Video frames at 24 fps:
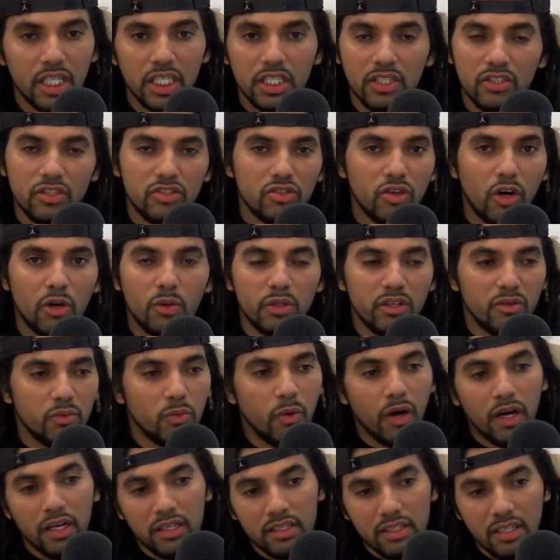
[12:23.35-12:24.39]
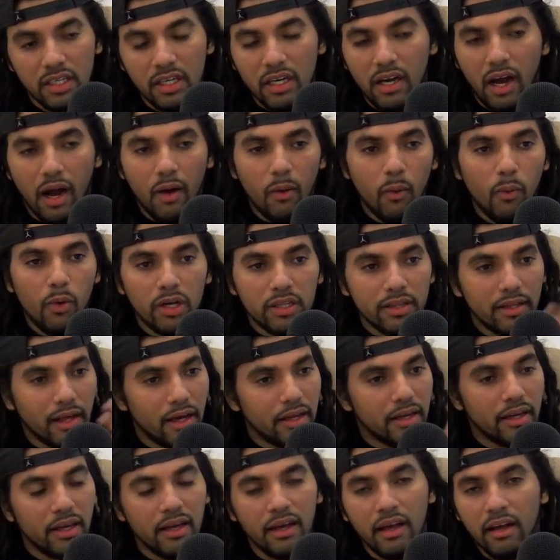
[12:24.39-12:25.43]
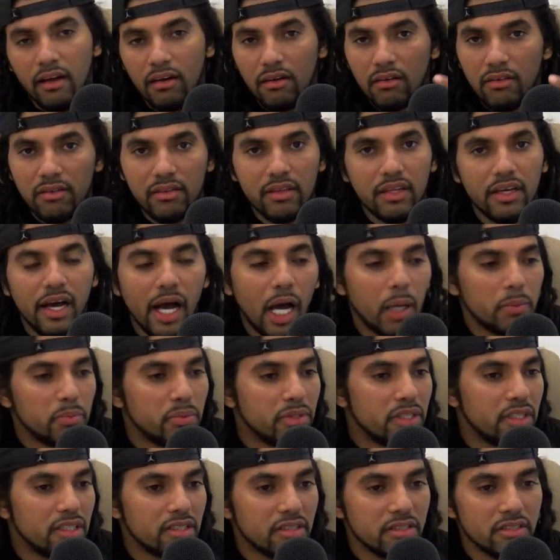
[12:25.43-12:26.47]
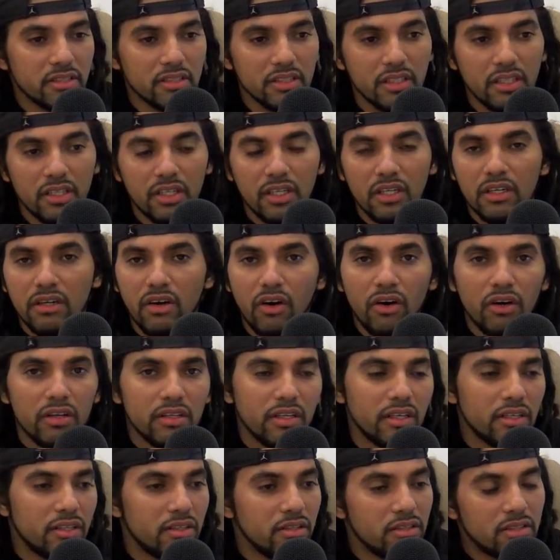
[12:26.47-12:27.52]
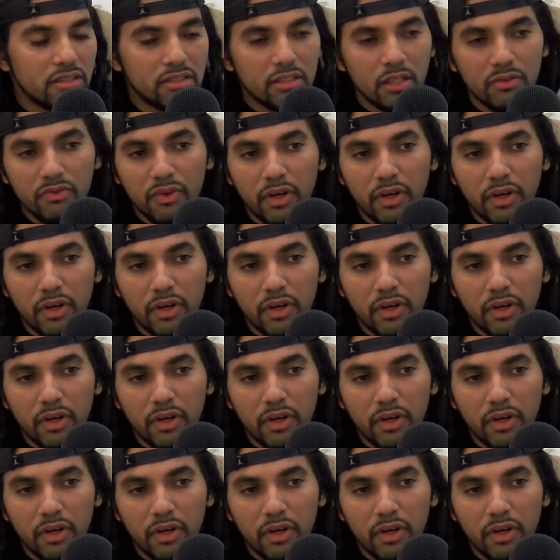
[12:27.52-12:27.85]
Start with why I want that health, happiness, all that good stuff.